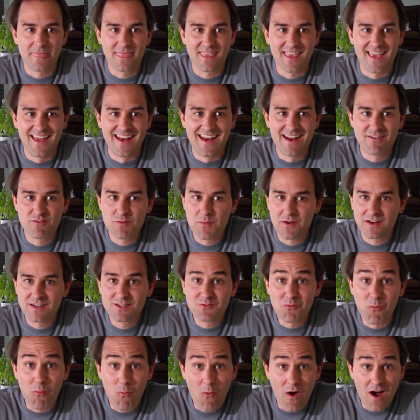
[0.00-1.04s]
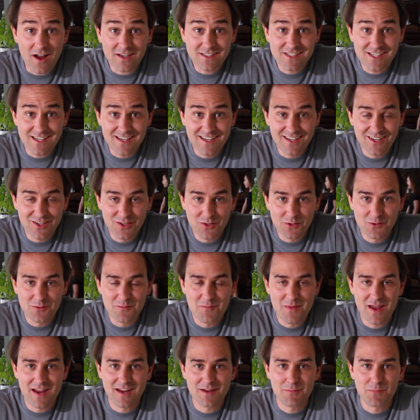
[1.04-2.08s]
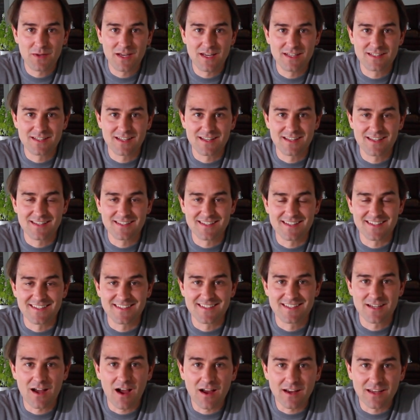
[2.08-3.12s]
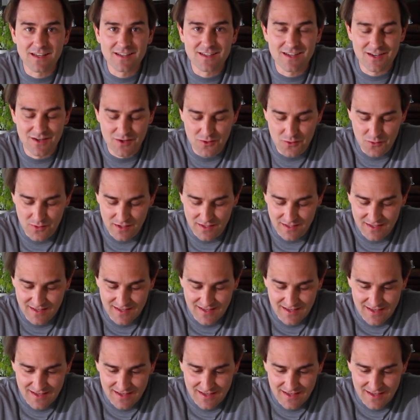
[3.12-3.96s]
and everybody's watching you make pizzas and talking to you, and